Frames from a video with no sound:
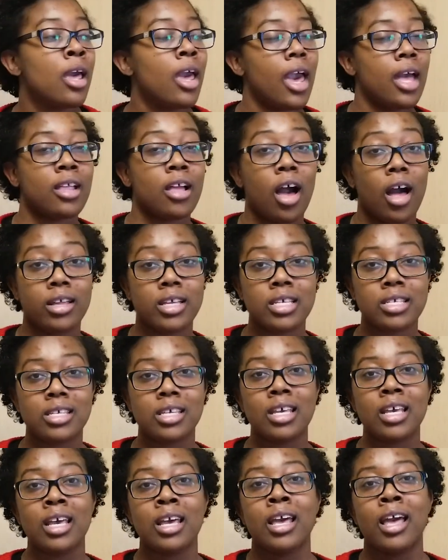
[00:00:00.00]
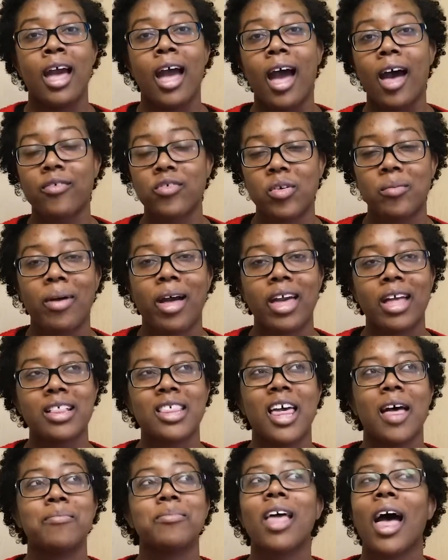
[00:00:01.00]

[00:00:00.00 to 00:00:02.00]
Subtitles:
and honestly, after my attempt,